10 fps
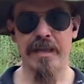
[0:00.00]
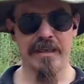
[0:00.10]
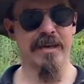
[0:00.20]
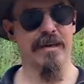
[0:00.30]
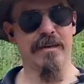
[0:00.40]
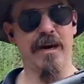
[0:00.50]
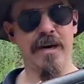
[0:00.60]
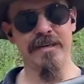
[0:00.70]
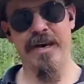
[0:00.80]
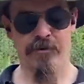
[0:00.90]
think,
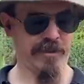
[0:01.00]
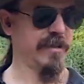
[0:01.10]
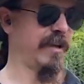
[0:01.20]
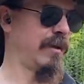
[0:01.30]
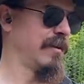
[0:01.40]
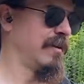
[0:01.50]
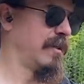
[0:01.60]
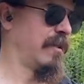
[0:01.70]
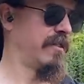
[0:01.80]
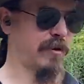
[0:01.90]
undoubtedly,
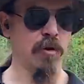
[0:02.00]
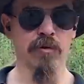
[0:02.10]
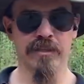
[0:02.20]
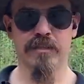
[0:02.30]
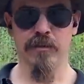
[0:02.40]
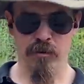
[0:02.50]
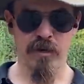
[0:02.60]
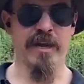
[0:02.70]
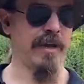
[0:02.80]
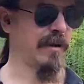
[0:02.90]
the coolest
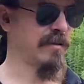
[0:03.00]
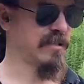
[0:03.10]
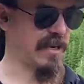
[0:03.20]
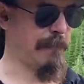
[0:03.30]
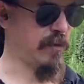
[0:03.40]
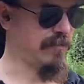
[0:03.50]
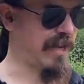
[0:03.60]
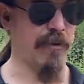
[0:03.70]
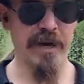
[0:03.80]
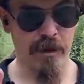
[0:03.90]
looking Stemple.
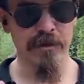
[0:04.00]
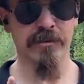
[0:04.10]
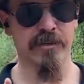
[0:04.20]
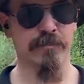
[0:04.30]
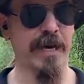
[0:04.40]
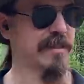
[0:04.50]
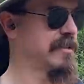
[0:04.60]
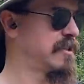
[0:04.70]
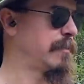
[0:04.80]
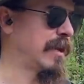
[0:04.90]
Now, I also expect
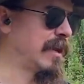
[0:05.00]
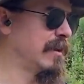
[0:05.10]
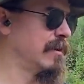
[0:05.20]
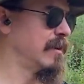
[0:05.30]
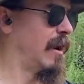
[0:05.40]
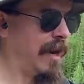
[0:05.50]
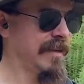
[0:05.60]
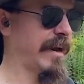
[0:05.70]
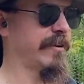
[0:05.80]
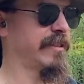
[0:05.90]
this to be,
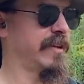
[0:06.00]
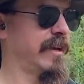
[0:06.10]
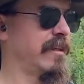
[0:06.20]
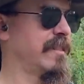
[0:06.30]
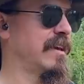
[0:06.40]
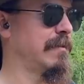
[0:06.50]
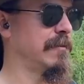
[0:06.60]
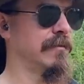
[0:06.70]
undoubtedly, the...